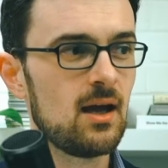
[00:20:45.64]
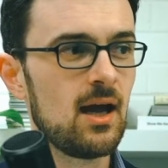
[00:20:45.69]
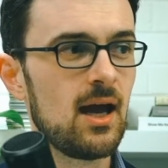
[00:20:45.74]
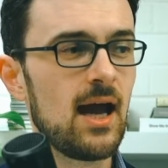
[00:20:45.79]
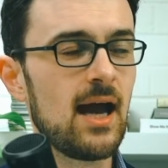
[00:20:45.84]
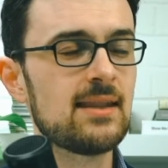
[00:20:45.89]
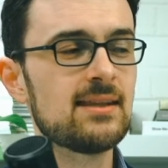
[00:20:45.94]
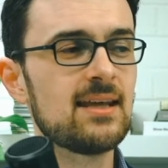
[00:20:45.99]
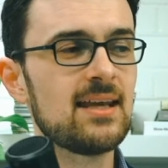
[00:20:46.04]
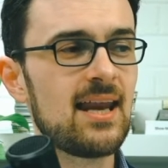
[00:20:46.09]

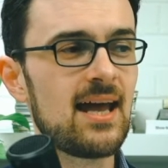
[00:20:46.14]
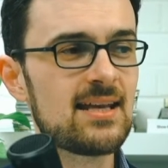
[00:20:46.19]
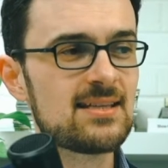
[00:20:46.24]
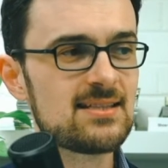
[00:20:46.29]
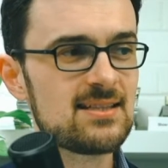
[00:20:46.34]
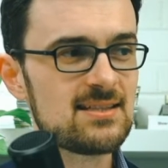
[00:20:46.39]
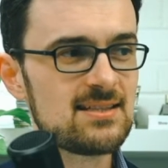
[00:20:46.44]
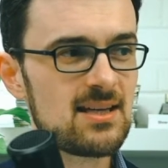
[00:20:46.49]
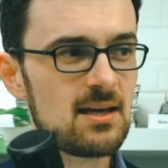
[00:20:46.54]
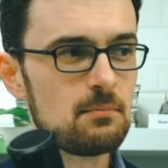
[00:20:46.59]
And then as
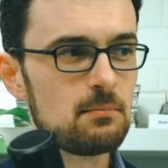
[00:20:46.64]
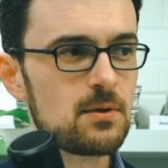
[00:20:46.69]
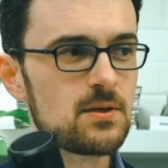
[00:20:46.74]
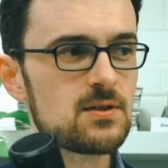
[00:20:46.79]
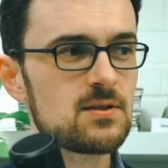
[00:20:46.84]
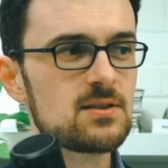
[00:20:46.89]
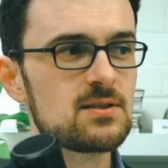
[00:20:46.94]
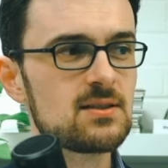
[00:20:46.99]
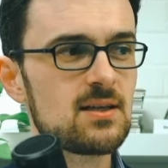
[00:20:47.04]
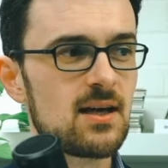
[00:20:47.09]
the
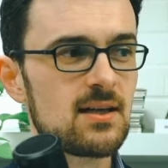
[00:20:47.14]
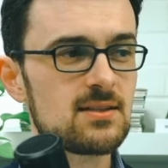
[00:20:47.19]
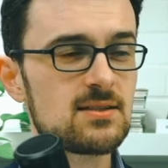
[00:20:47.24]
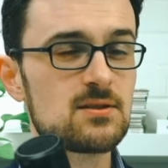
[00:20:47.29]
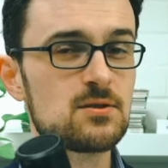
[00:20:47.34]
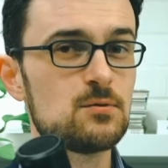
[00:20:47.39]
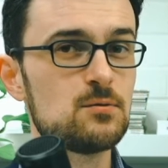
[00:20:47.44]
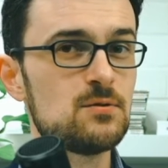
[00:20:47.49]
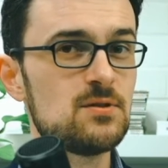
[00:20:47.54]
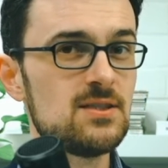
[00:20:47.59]
temperature starts
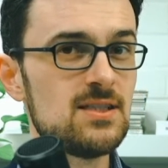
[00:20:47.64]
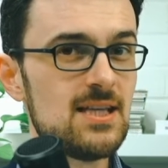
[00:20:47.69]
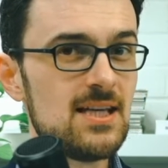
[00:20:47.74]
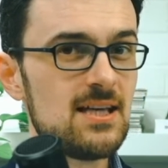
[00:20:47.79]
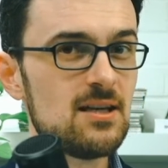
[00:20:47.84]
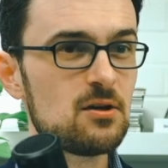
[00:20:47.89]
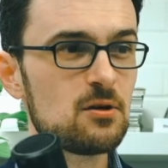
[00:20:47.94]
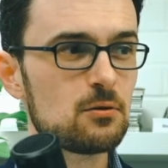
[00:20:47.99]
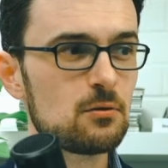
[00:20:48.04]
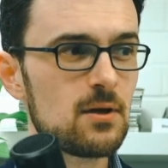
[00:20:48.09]
to
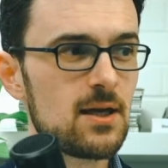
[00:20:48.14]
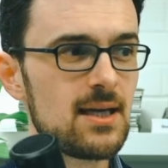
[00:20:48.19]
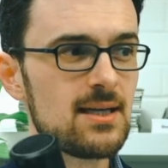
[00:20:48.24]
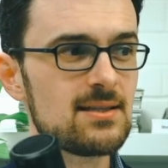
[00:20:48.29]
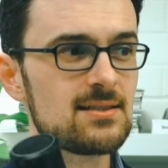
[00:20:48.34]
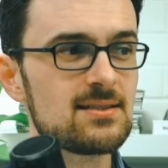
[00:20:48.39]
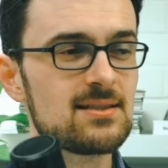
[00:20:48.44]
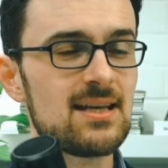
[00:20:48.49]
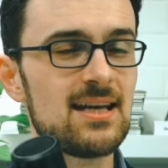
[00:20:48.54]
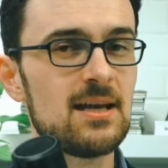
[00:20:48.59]

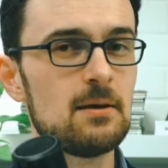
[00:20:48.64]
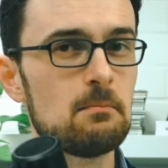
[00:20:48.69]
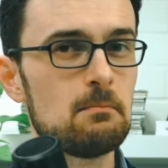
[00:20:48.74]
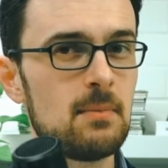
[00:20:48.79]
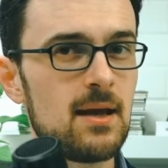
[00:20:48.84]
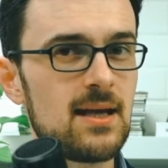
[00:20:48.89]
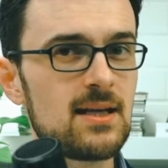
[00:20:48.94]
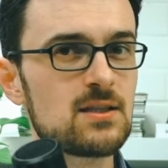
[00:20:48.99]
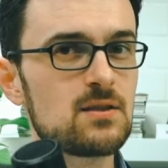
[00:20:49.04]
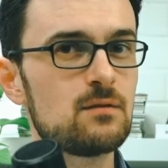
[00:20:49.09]
decrease, it
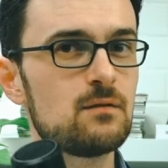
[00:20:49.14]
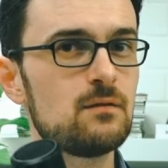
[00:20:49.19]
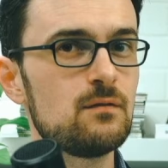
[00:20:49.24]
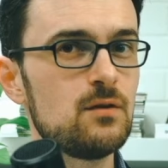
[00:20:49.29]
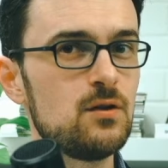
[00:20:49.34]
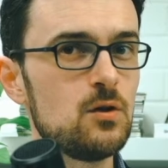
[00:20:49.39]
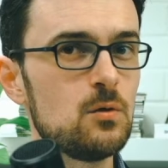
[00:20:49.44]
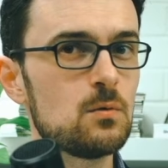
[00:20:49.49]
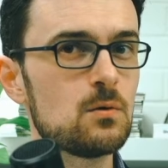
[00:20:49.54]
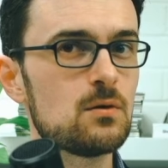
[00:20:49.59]
makes
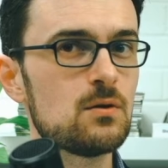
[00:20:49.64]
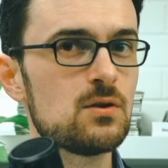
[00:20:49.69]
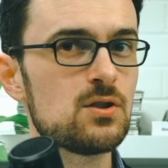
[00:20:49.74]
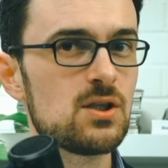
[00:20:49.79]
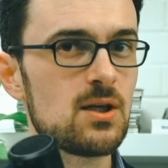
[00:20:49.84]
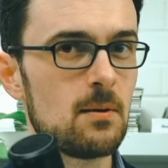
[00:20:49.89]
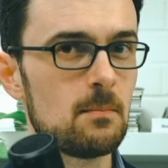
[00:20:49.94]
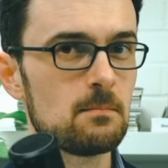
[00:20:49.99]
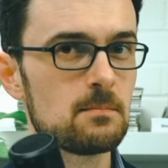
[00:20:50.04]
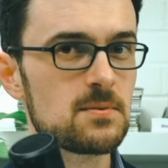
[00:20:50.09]
fewer
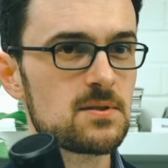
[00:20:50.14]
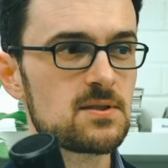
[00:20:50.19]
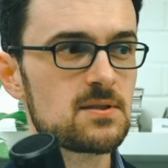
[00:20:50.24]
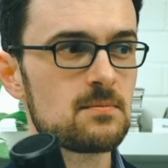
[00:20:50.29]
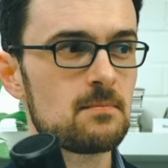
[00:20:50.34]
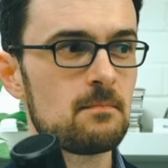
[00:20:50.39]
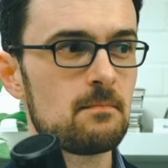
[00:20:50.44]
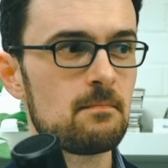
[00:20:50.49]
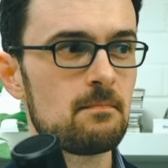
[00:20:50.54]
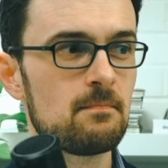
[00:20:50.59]
jumps
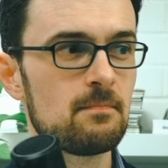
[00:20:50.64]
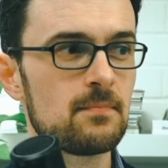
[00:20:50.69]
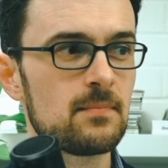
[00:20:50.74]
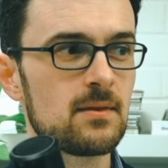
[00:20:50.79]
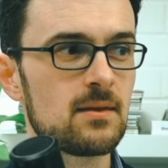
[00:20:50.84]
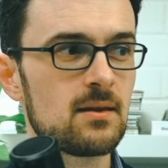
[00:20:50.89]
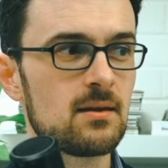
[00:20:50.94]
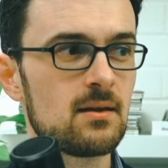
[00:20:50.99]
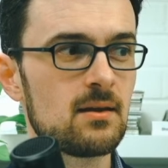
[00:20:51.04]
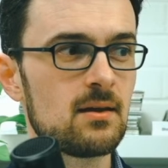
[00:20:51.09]

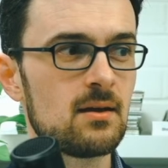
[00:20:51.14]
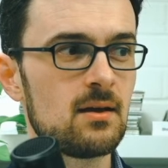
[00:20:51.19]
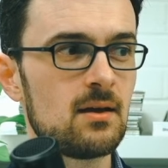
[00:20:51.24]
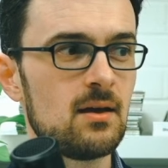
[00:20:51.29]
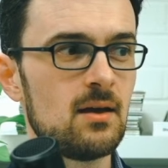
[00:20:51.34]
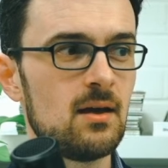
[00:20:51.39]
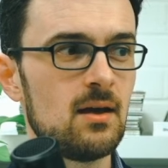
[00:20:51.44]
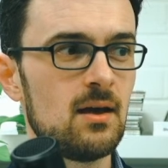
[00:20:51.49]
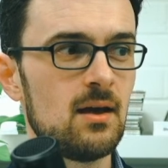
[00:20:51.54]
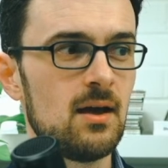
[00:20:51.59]

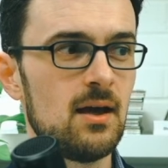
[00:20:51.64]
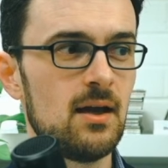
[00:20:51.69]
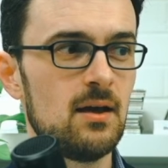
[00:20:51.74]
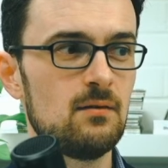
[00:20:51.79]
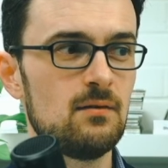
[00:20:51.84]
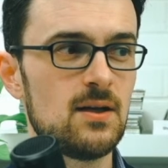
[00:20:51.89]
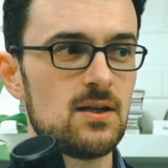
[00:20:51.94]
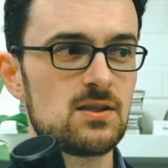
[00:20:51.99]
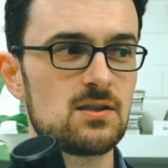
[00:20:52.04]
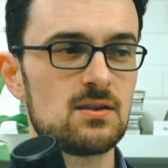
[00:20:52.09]
and
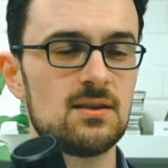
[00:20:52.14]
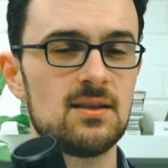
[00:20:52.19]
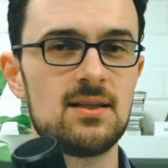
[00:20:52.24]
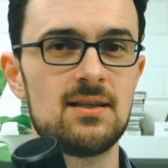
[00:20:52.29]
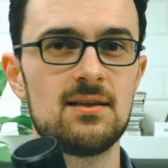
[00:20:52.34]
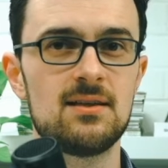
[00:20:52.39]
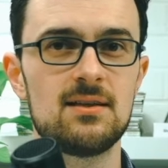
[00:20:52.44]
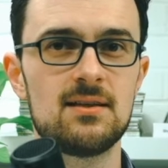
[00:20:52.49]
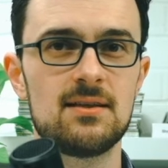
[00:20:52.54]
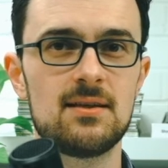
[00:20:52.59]

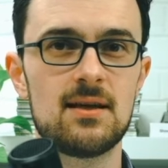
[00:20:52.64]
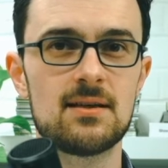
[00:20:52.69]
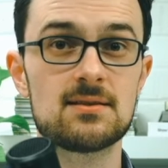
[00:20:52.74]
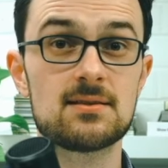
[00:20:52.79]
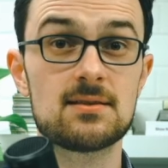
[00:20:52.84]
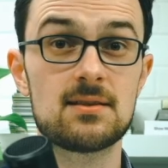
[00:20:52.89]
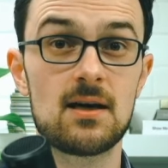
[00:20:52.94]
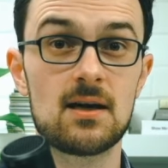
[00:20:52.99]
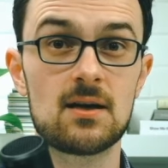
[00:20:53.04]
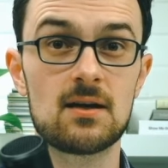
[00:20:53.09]
eventually gets
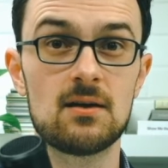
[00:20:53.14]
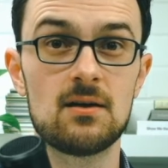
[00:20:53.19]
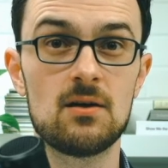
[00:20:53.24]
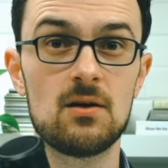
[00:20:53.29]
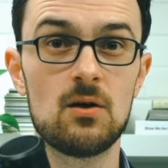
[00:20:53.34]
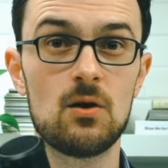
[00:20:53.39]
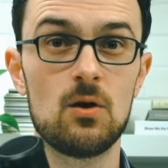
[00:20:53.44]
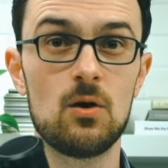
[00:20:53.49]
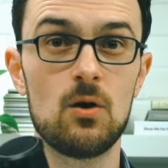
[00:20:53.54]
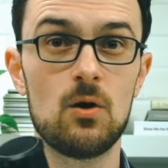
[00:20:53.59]
stuck
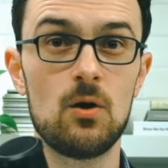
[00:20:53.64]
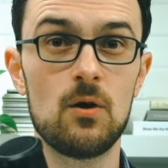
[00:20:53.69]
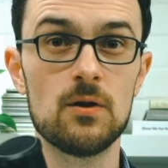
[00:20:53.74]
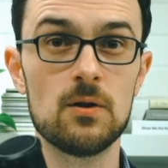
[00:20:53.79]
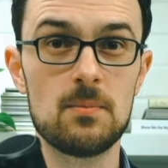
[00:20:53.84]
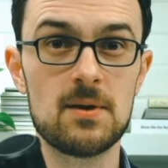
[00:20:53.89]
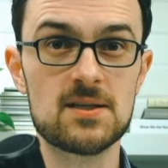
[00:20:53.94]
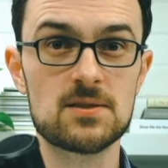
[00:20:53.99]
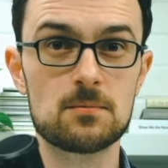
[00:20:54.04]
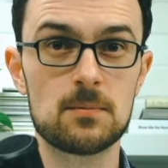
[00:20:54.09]
on the
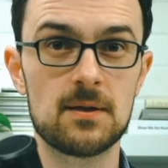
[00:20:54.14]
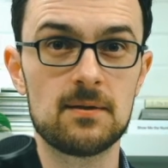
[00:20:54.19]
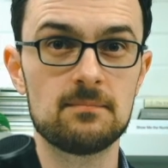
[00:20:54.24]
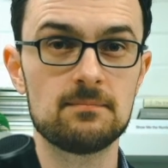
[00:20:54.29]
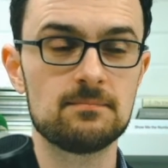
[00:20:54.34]
best one.